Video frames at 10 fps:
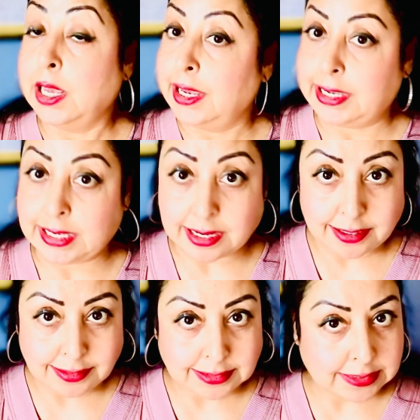
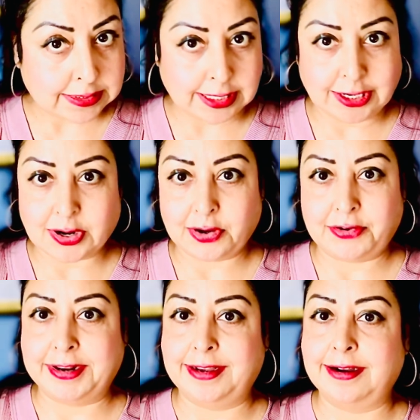Hearing this, he got
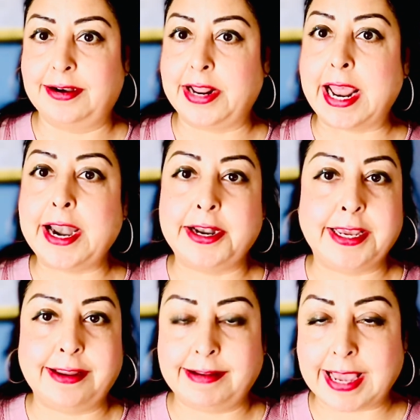triggered and
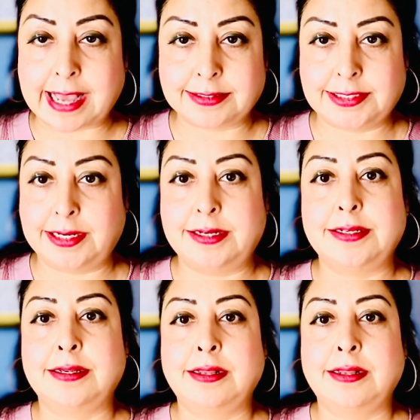he reacted.